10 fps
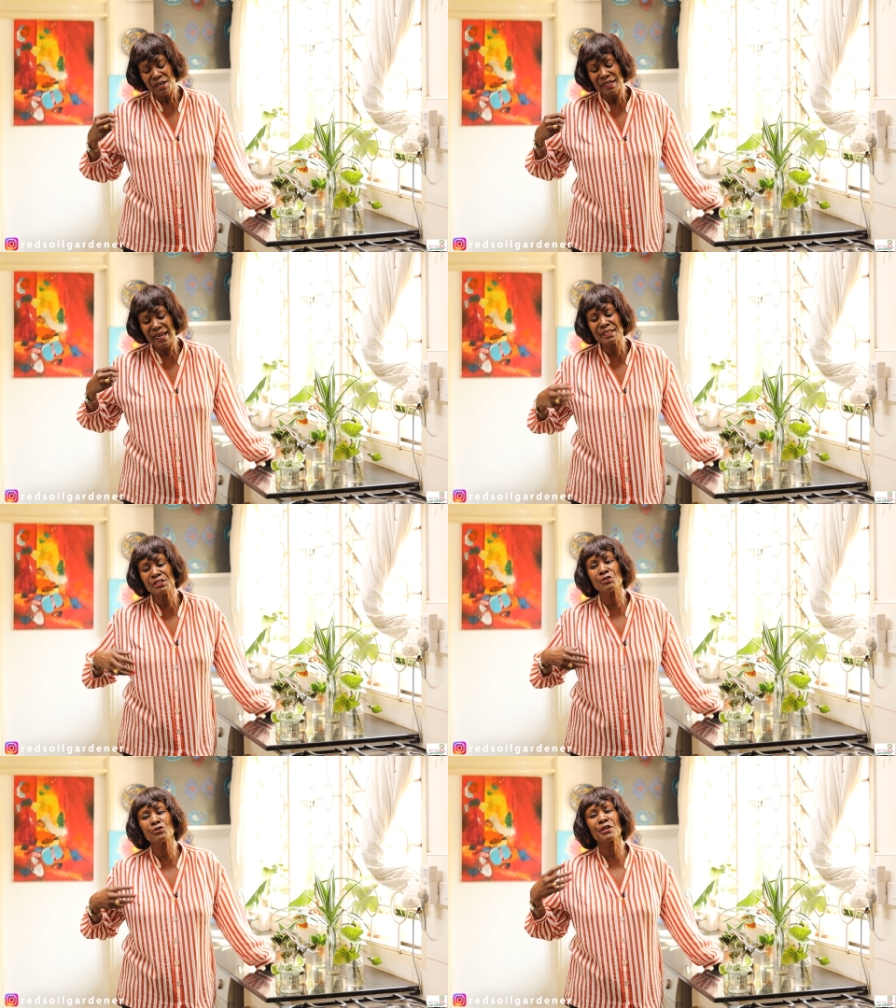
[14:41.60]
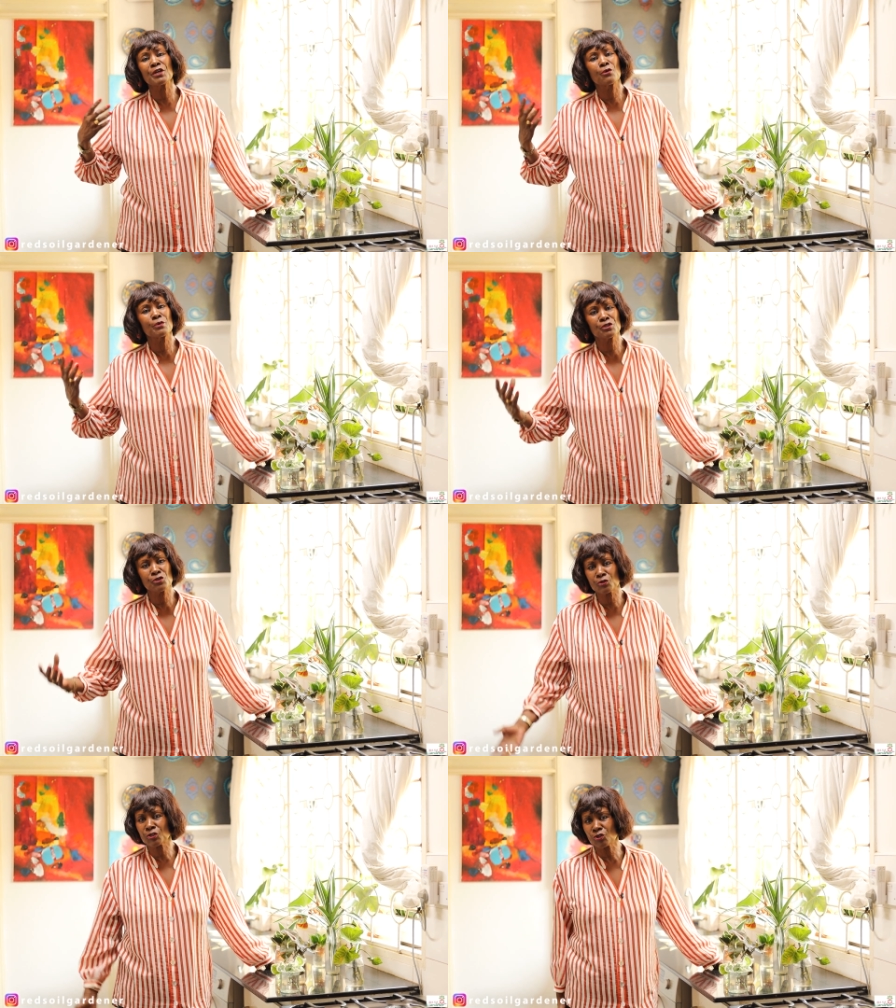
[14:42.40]
later you can go
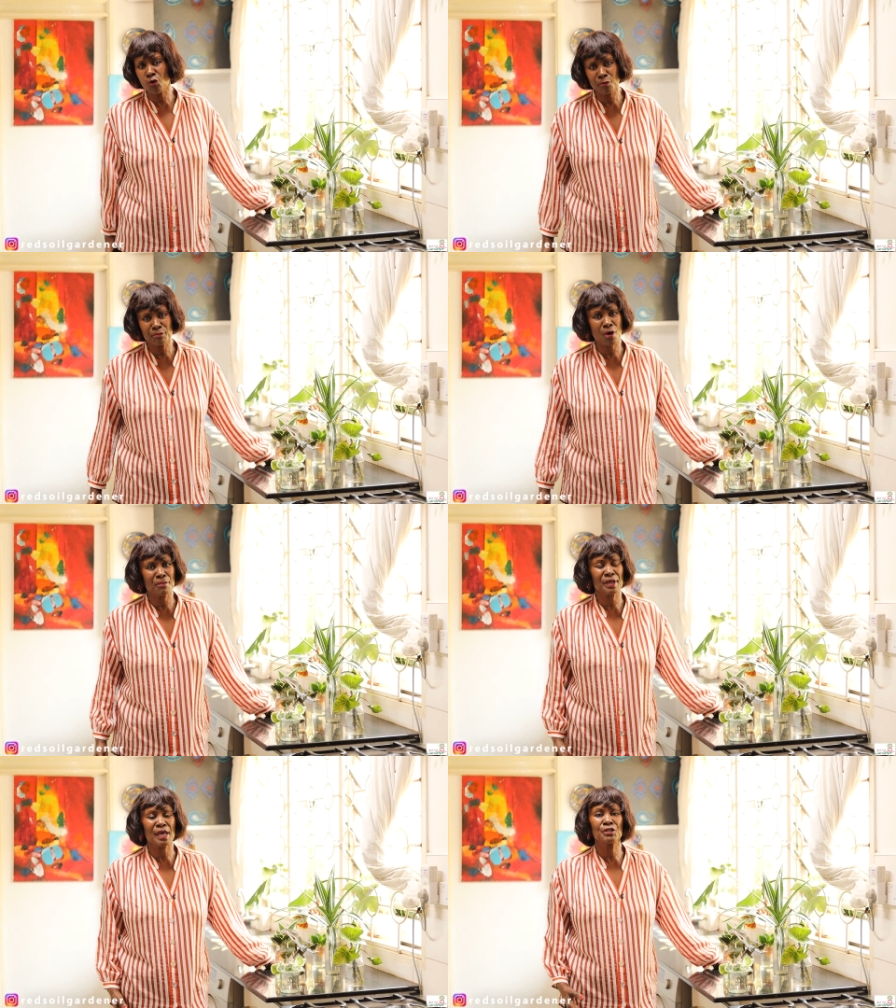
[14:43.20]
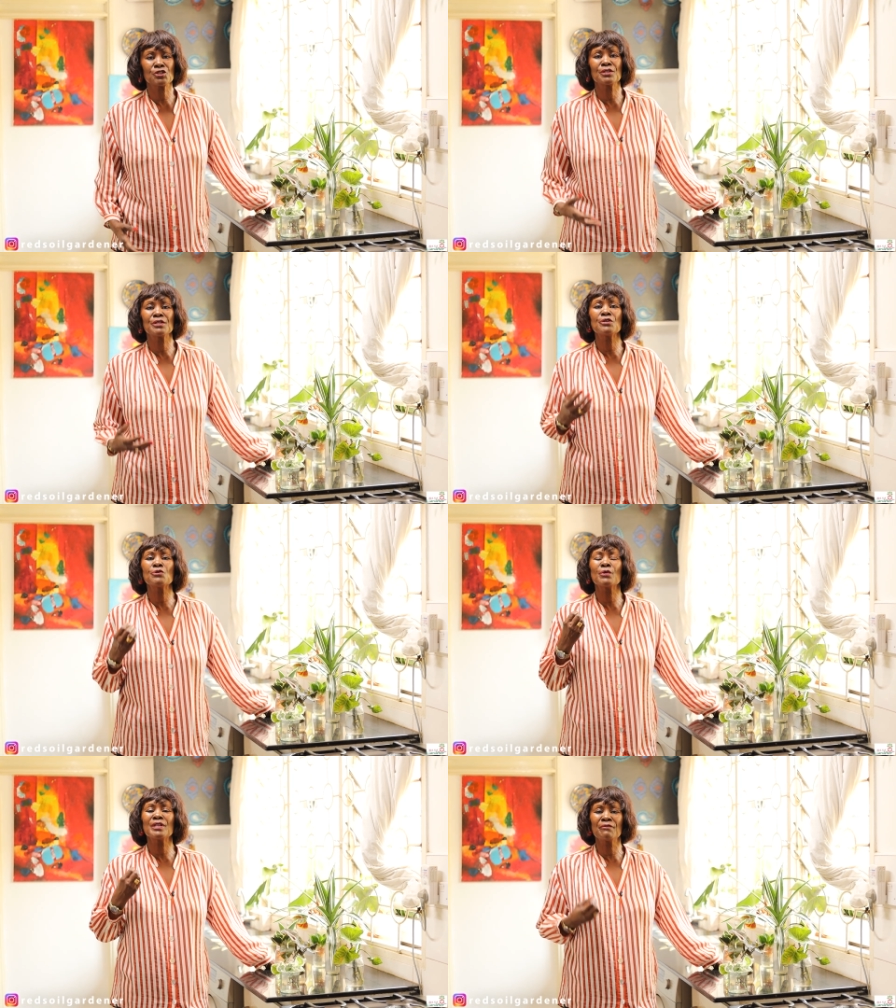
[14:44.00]
into your soil propagation,
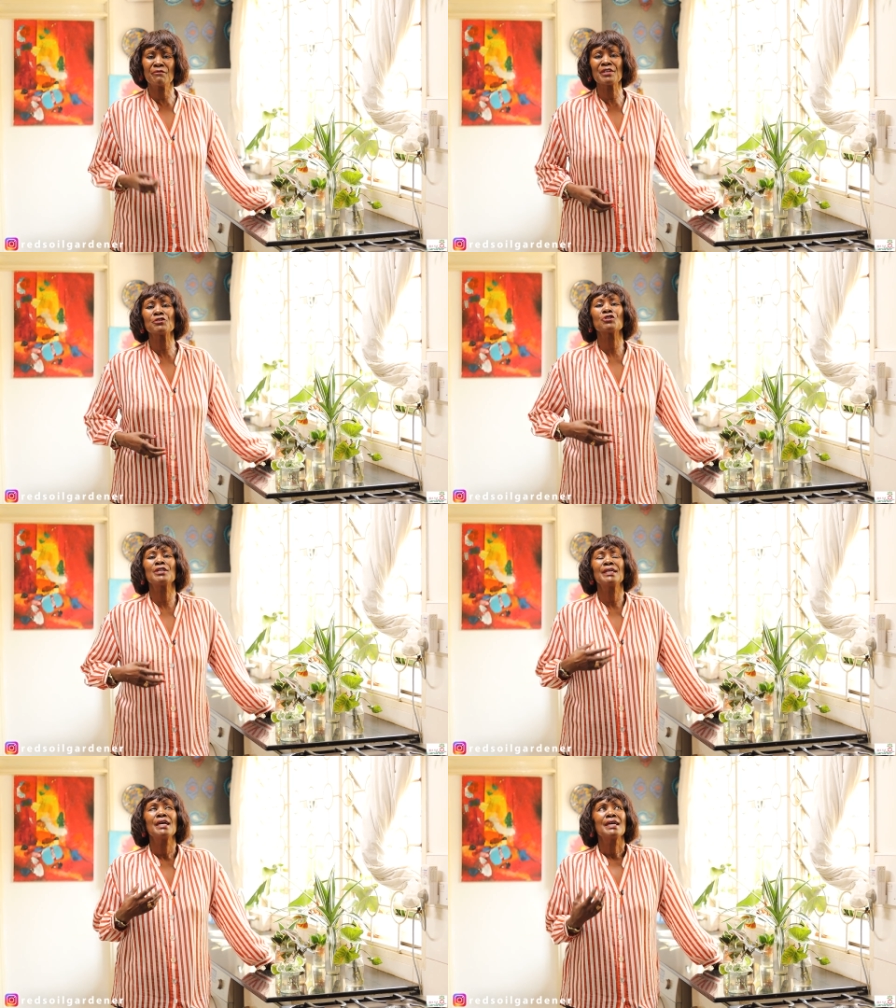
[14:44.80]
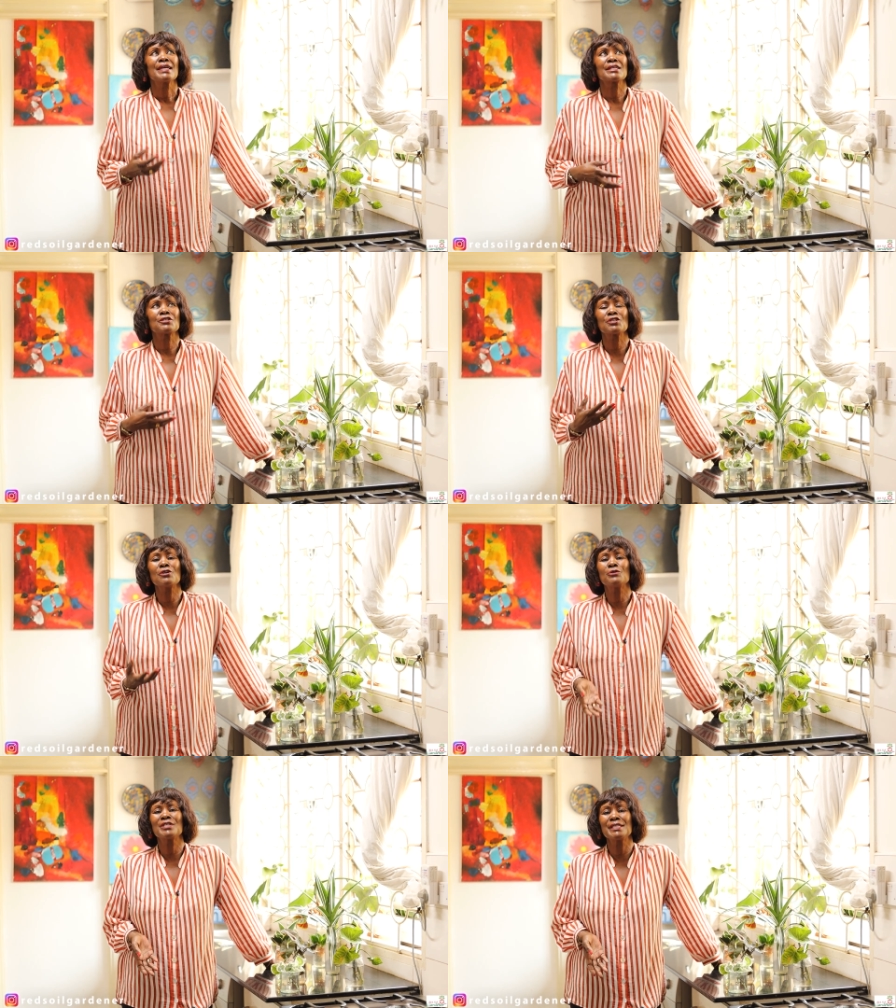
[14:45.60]
you will eventually get
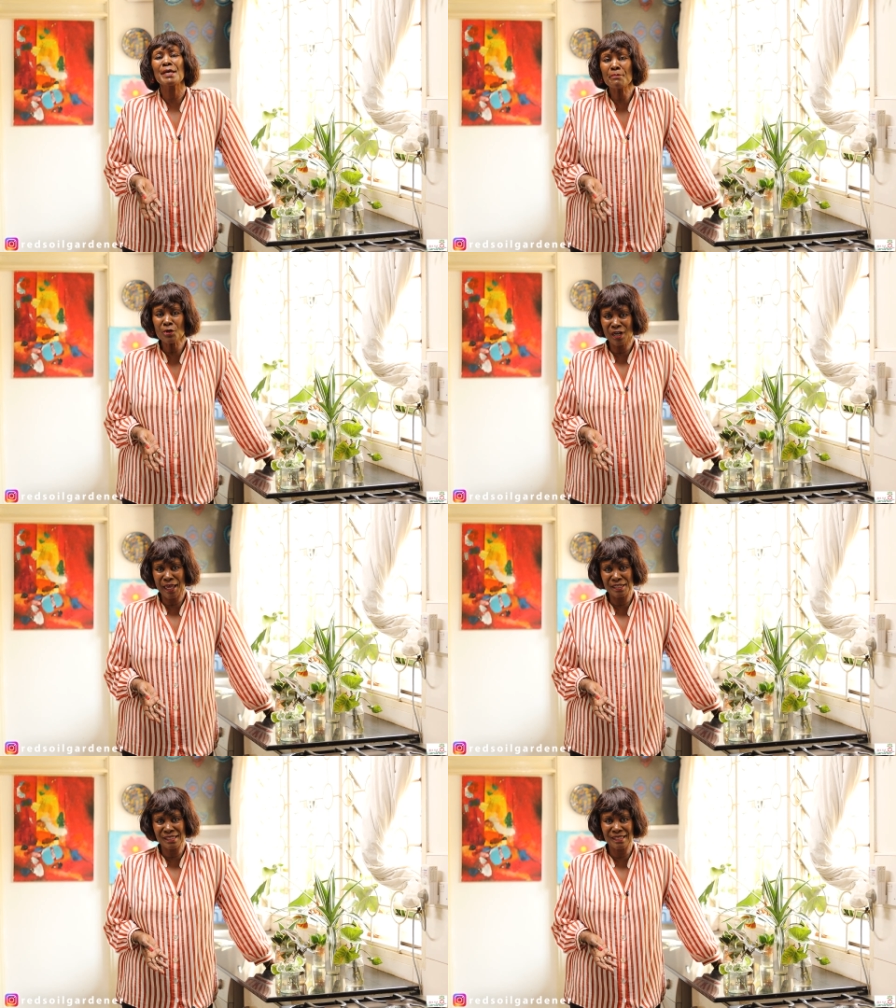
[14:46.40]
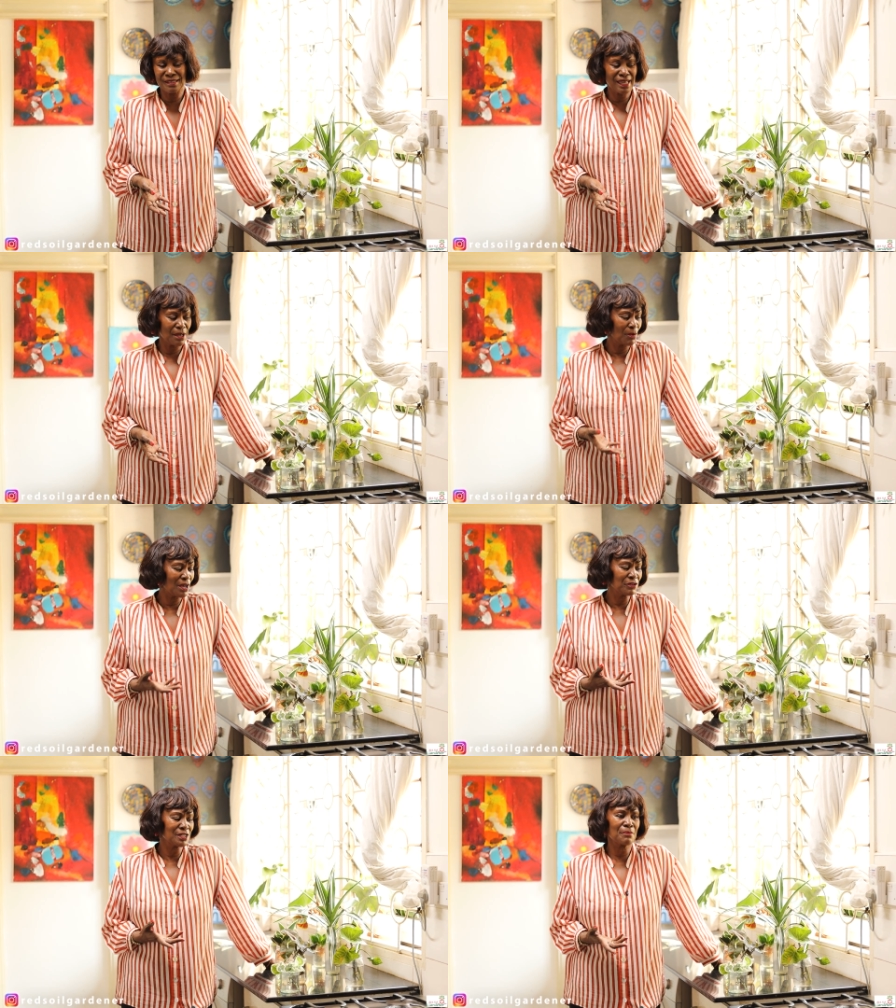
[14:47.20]
so stimulated that
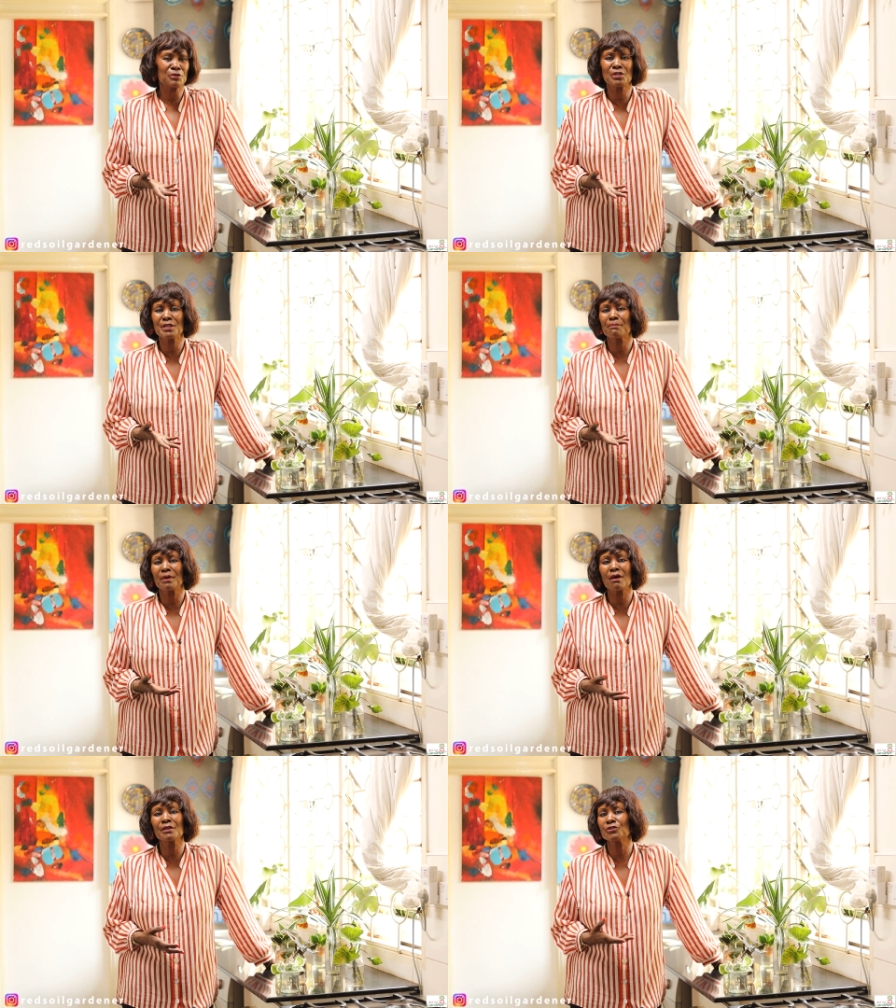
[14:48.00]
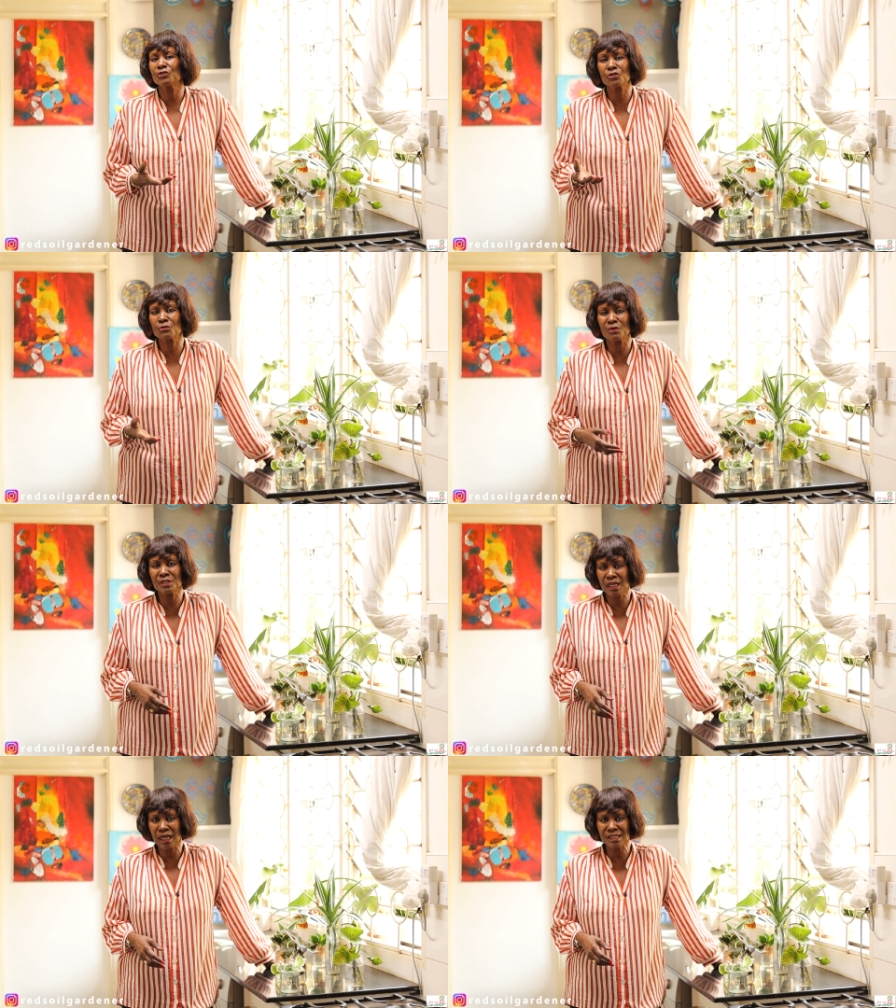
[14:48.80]
every time you see a plant, you just
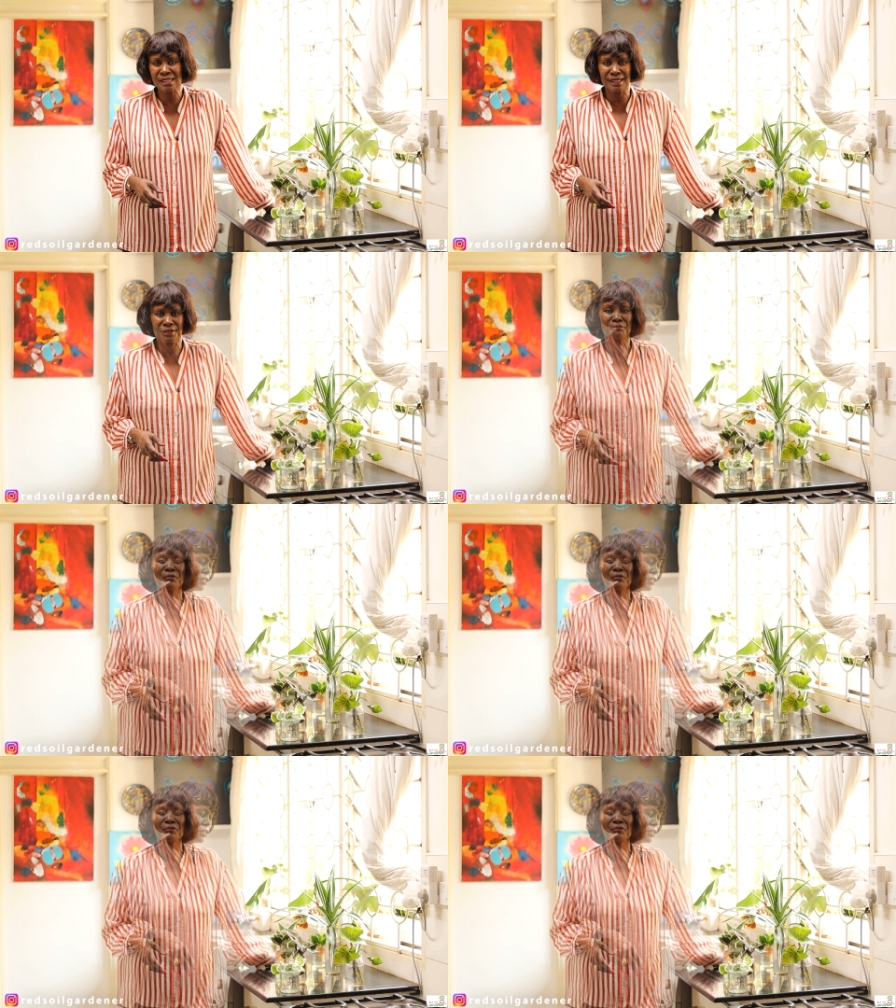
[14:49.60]
want a cutting.